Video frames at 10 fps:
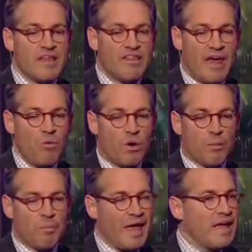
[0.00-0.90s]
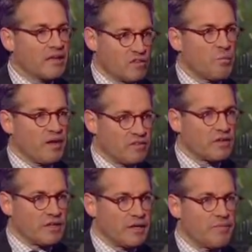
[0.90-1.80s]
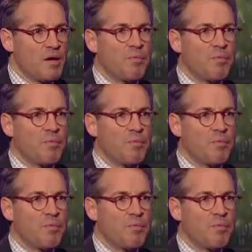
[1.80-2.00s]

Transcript: They were pagans, basically.